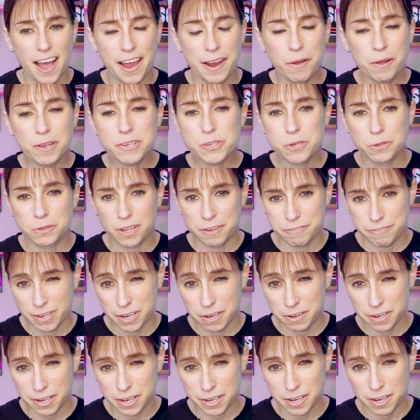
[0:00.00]
I also love
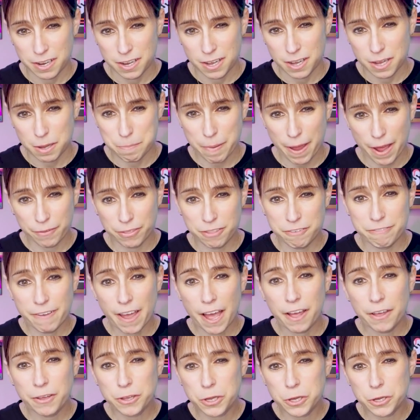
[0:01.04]
hearing about the
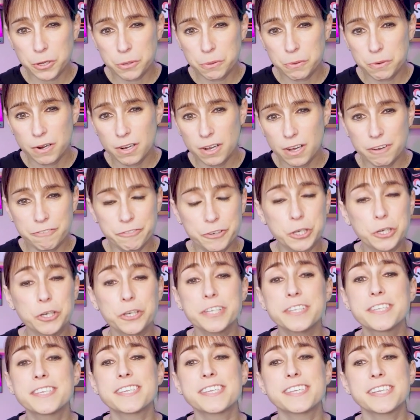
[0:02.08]
value of a
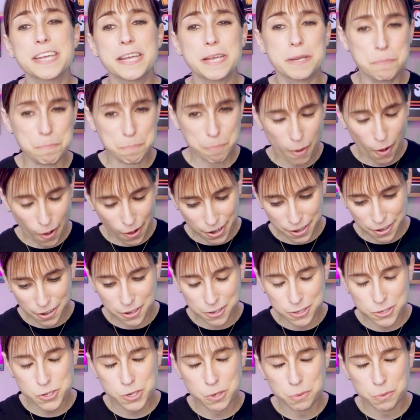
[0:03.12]
good scene partner.